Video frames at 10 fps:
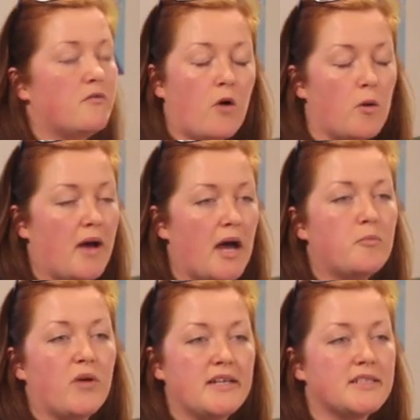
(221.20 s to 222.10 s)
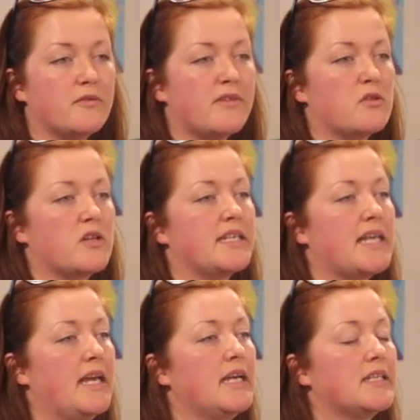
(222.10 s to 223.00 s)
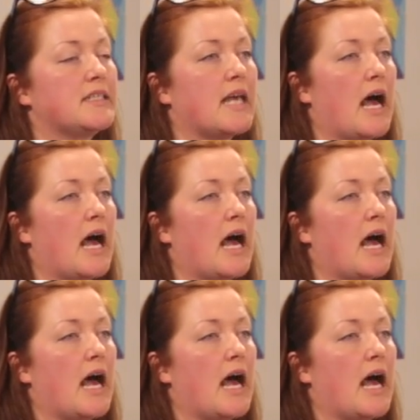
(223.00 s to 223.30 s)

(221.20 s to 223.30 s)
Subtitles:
format Brexit eventually takes.